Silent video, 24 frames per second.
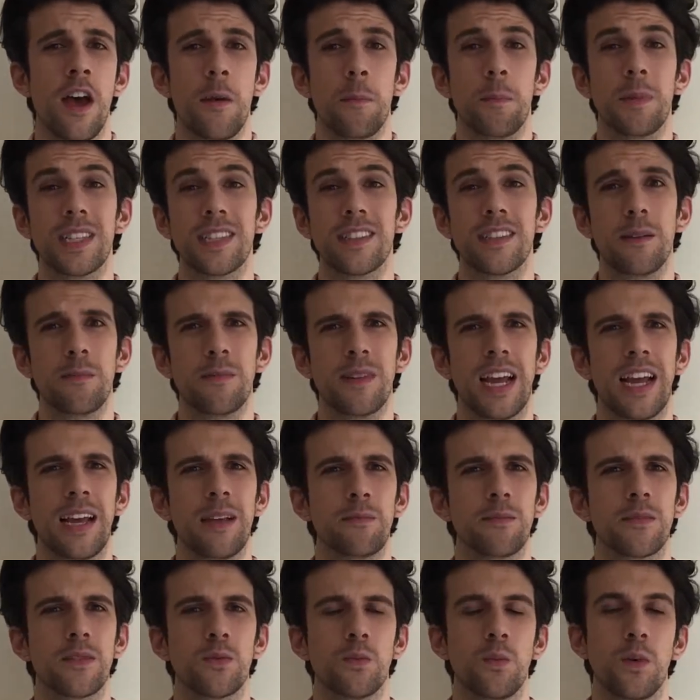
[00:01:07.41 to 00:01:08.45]
But
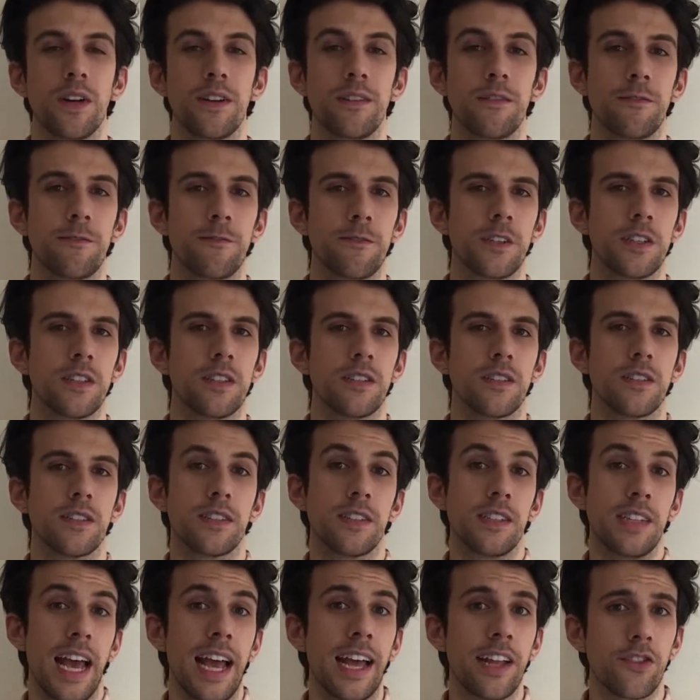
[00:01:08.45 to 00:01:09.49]
sometimes what feels
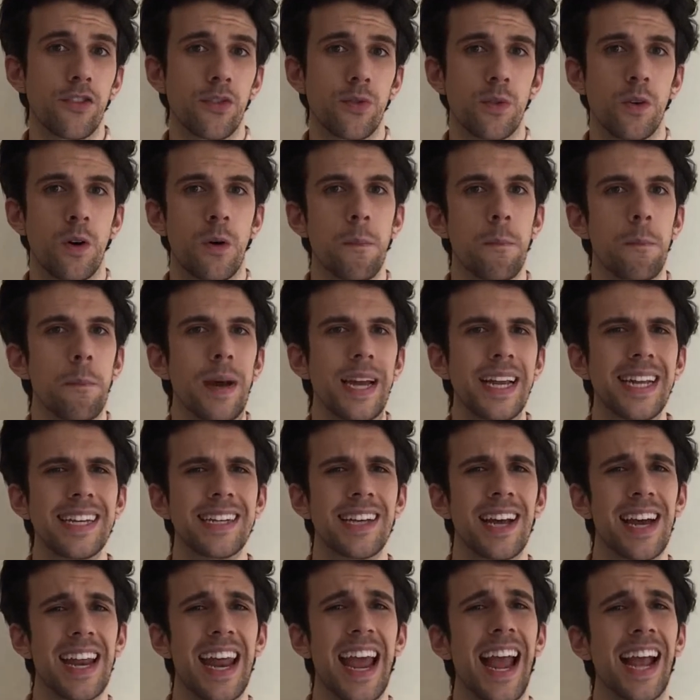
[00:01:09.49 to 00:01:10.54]
natural might
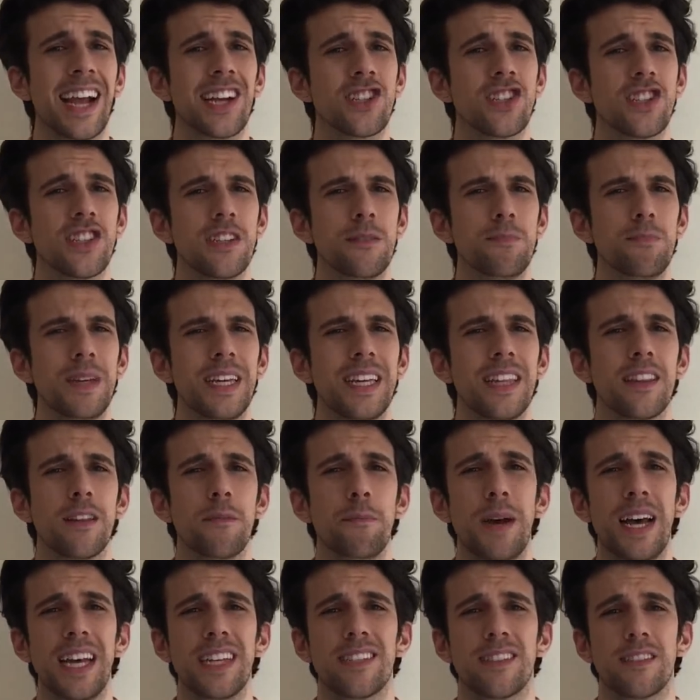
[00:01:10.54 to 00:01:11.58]
not actually be the
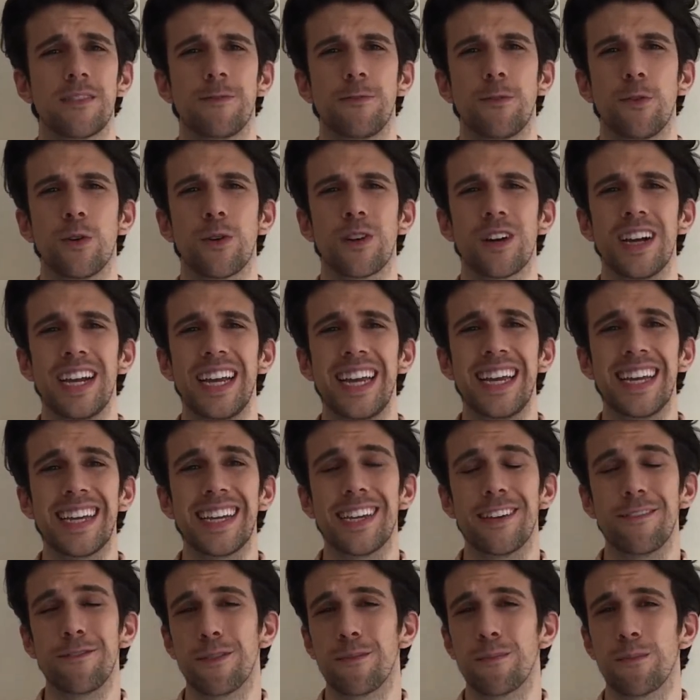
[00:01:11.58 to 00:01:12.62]
best for a
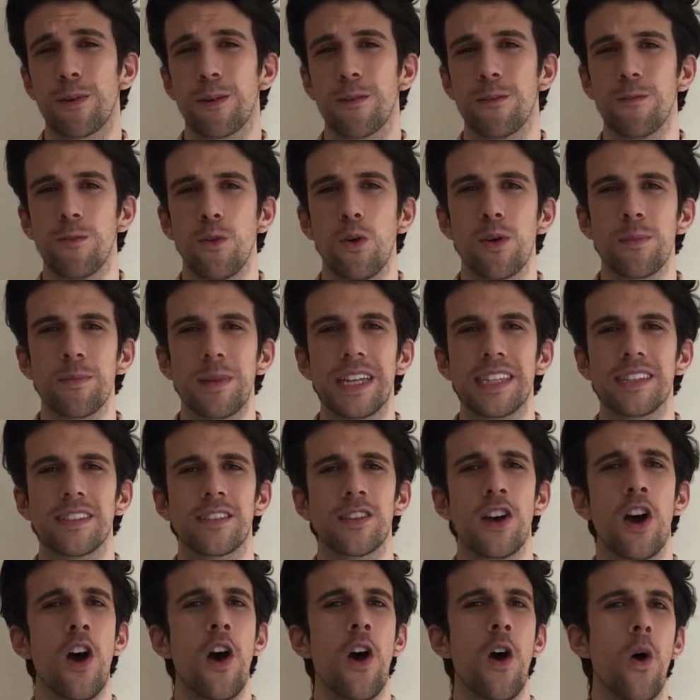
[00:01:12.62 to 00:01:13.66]
given performance,
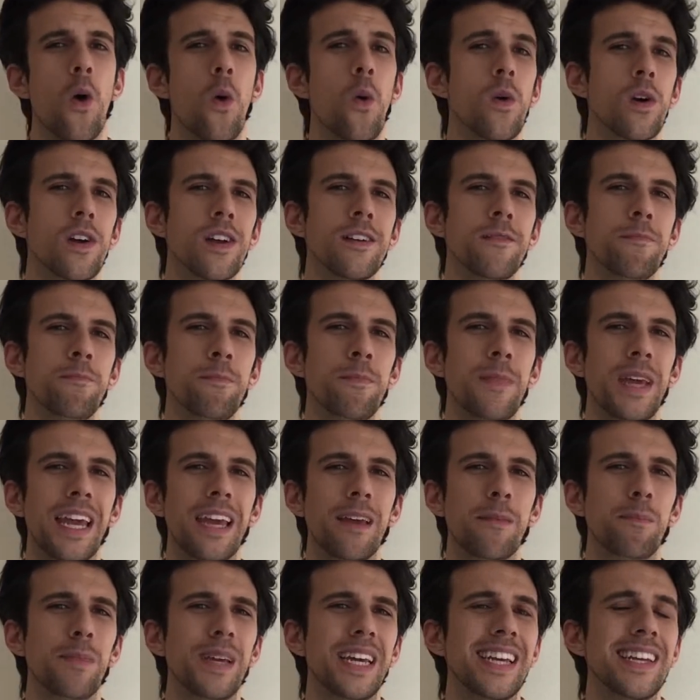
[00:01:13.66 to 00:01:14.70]
or it may
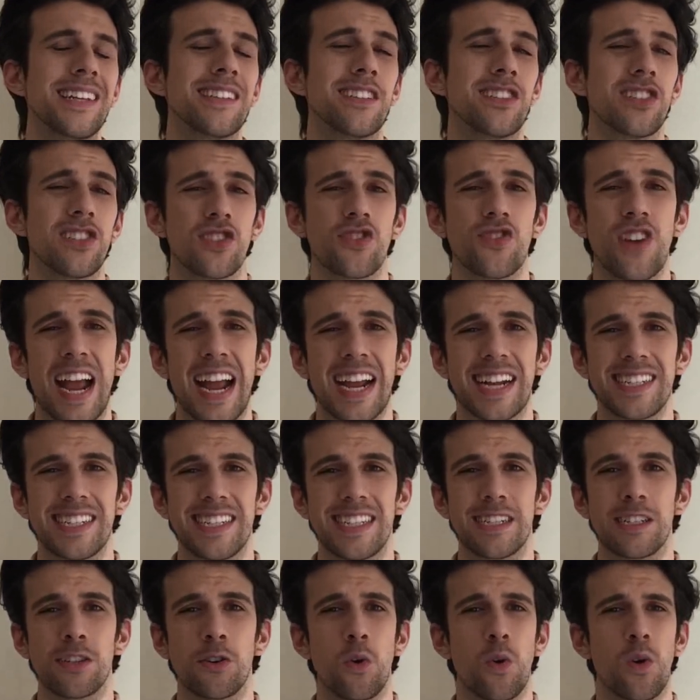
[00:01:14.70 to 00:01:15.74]
be
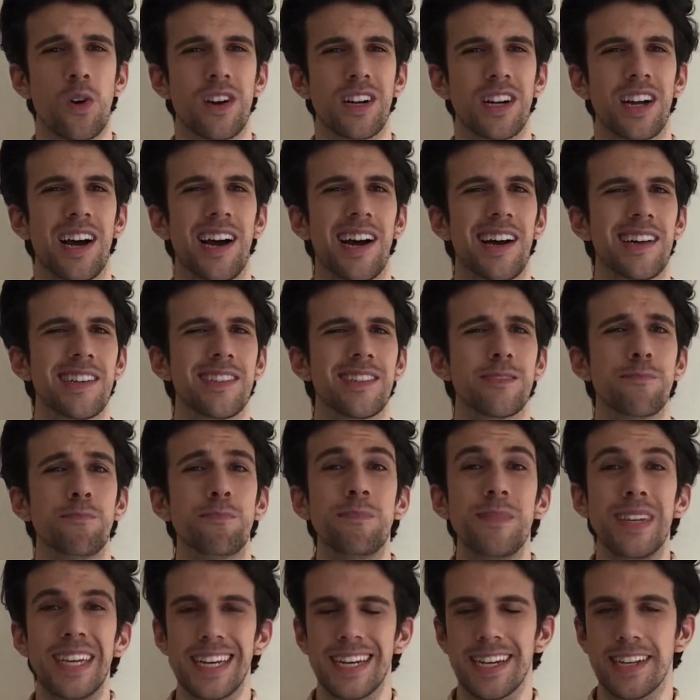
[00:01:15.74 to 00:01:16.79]
distracting or cause
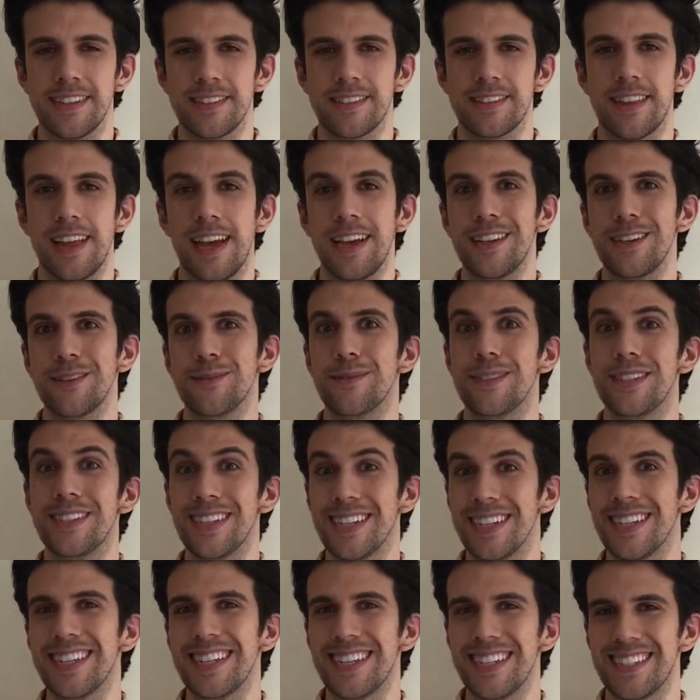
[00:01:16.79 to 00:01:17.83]
meanings that you
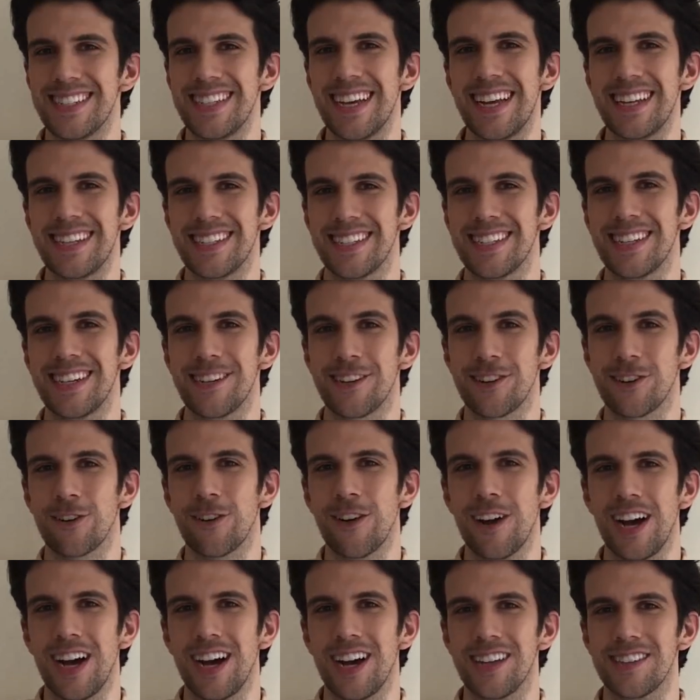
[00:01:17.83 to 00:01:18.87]
didn't intend to get
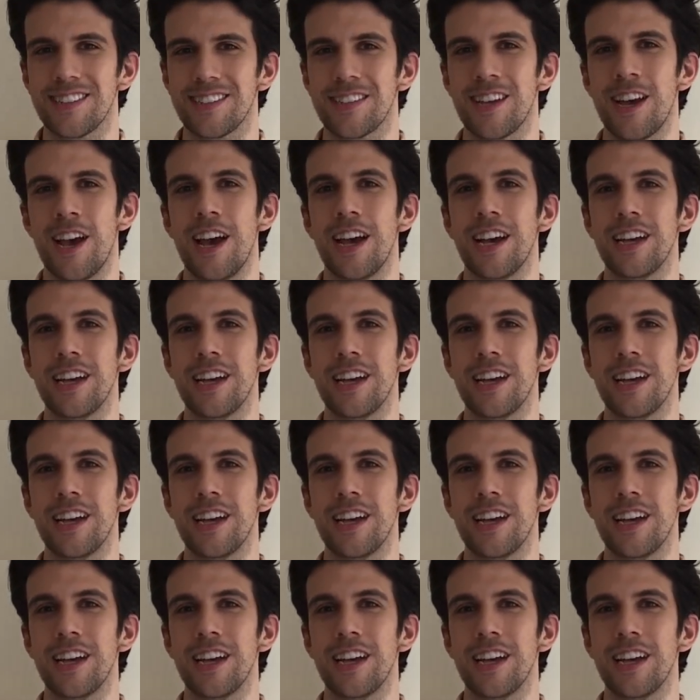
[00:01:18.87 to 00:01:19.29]
across.